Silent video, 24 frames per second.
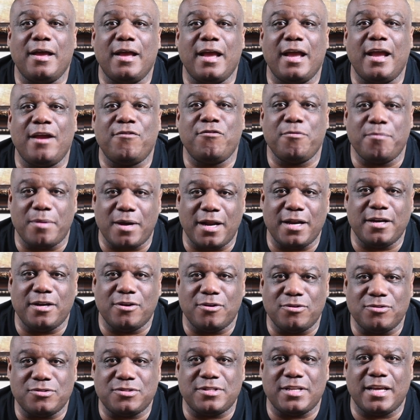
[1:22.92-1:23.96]
everybody
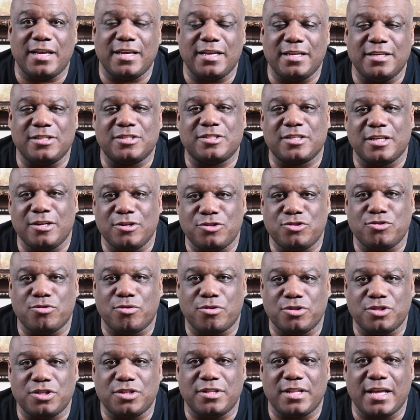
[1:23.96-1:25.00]
knows that in the state of
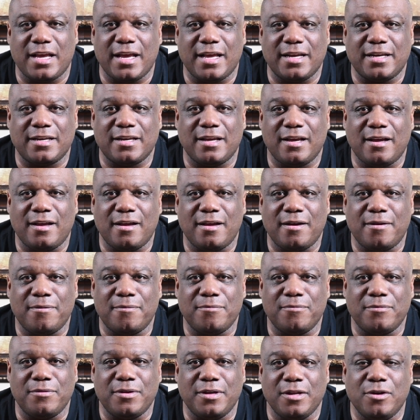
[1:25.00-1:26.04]
Georgia that
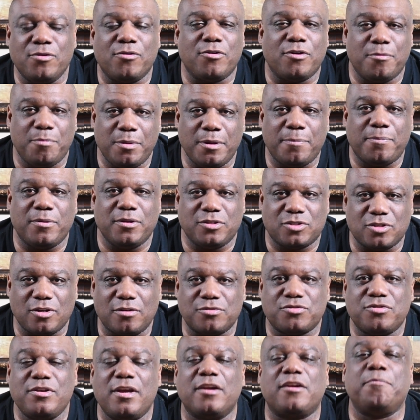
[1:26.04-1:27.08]
in order to be a police
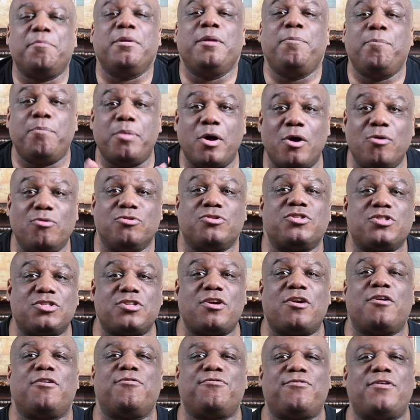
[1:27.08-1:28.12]
officer, you have to be
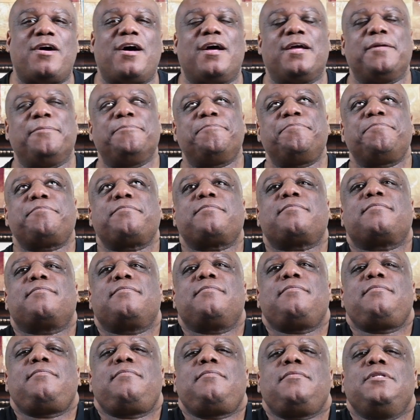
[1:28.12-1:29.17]
post-certified.
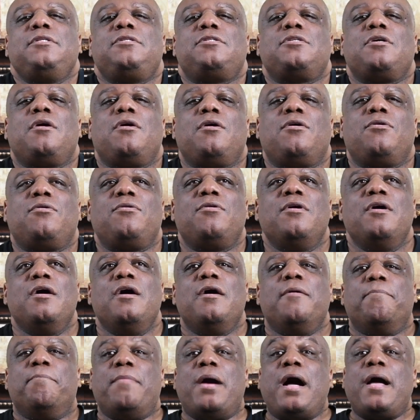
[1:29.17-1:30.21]
So
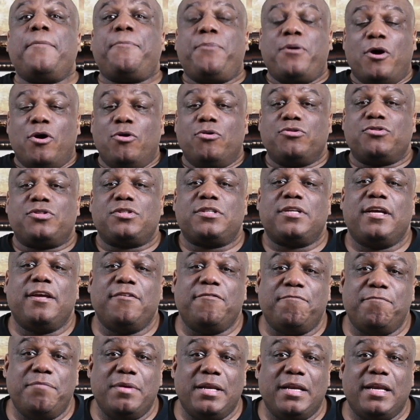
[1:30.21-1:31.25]
my post
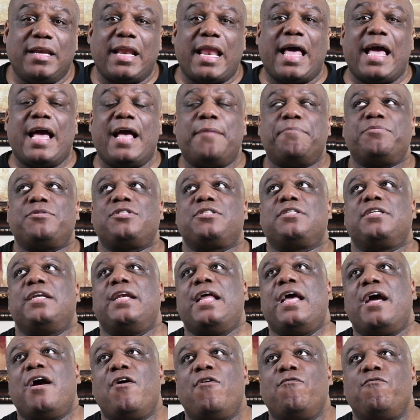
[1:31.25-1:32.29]
have been lapsed
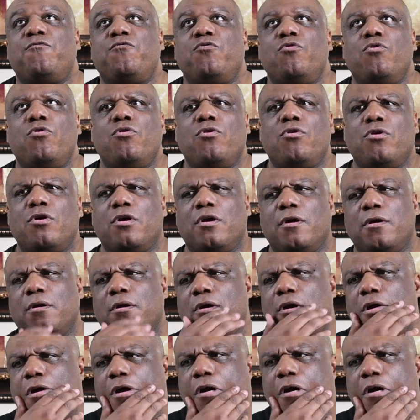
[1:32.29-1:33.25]
now for